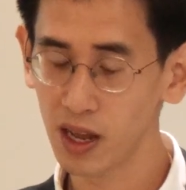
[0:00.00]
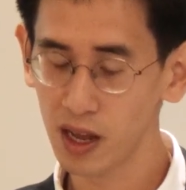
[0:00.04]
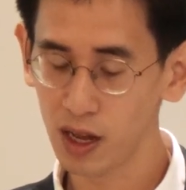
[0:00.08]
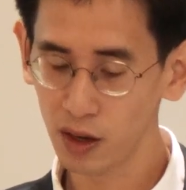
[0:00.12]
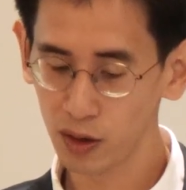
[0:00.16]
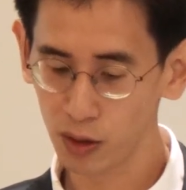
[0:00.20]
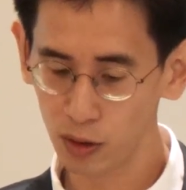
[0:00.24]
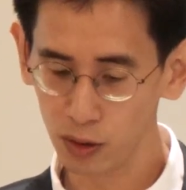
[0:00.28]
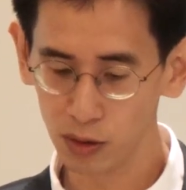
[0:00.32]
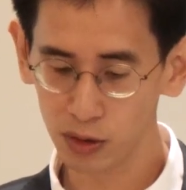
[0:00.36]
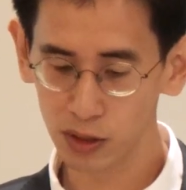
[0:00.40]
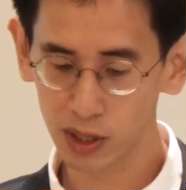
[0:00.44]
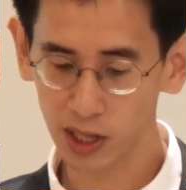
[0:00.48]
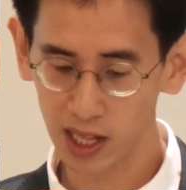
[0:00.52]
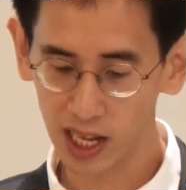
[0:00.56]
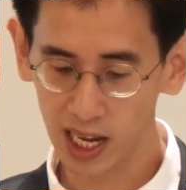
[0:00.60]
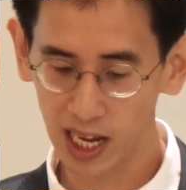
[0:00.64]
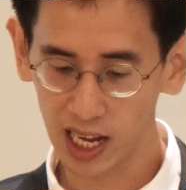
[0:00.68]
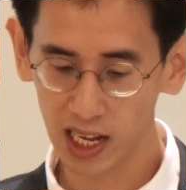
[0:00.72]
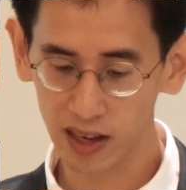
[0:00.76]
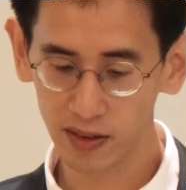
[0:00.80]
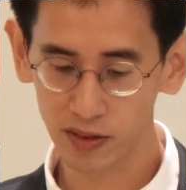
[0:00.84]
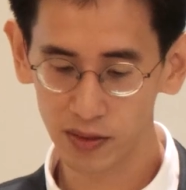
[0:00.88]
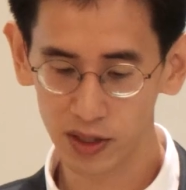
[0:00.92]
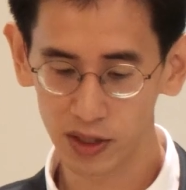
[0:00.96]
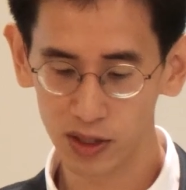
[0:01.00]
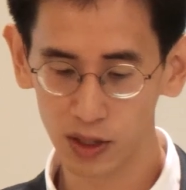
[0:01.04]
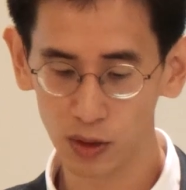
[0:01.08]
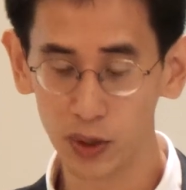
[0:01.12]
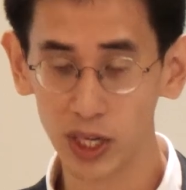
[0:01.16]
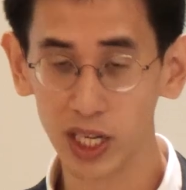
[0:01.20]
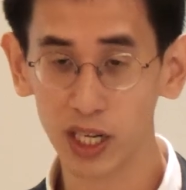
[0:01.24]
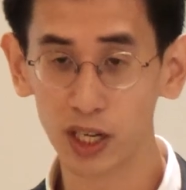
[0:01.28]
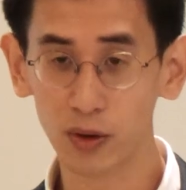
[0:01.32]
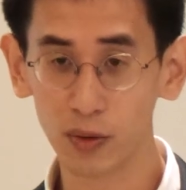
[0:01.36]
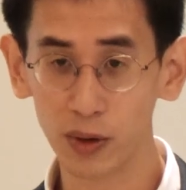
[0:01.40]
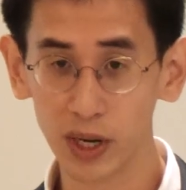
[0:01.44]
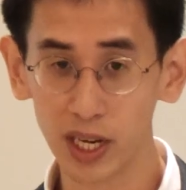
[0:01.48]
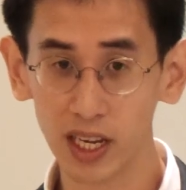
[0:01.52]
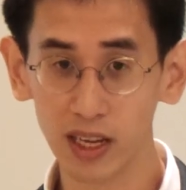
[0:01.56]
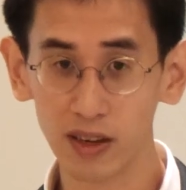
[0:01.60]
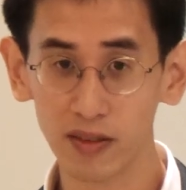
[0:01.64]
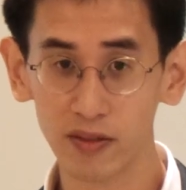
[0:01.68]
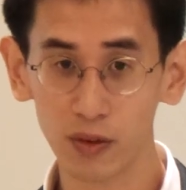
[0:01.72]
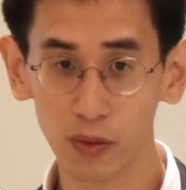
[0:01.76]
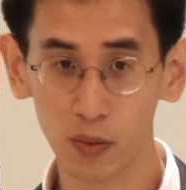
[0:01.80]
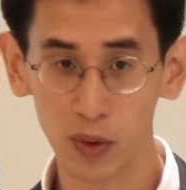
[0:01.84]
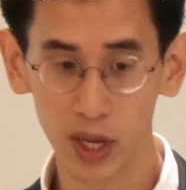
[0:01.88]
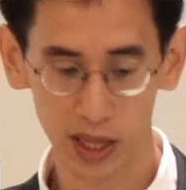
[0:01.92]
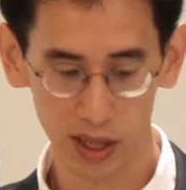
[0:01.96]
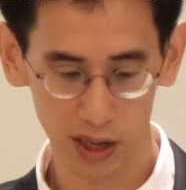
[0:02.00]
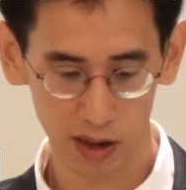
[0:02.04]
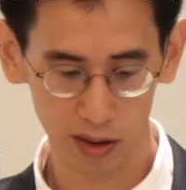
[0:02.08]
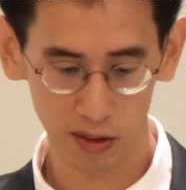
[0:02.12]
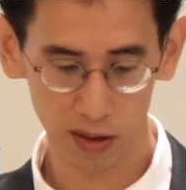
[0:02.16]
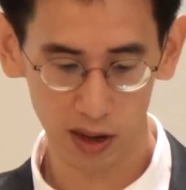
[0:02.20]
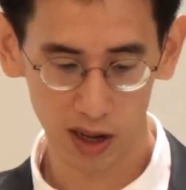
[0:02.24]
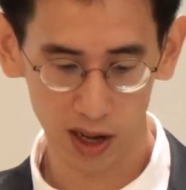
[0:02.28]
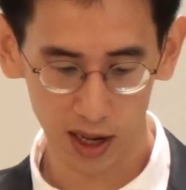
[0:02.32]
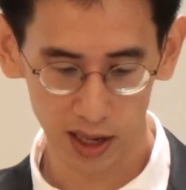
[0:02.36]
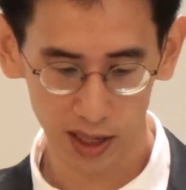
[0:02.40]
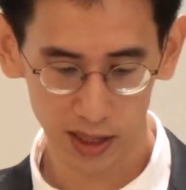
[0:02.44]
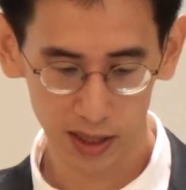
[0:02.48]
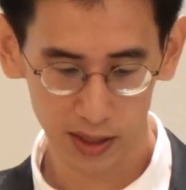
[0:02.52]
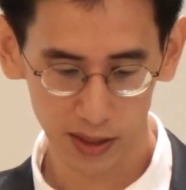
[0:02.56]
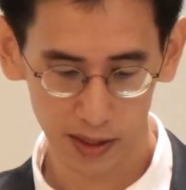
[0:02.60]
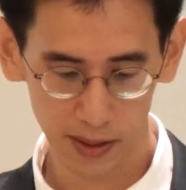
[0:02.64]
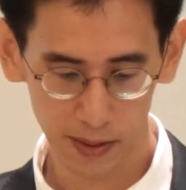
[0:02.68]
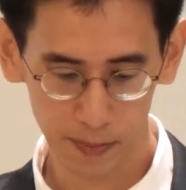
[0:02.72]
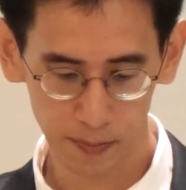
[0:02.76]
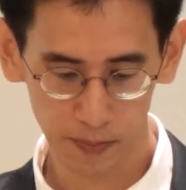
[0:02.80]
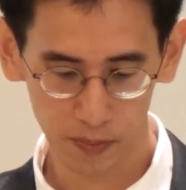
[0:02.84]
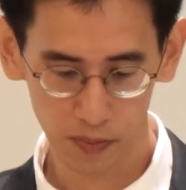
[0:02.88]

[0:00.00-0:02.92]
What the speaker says: Whose lives do we grieve when they're lost?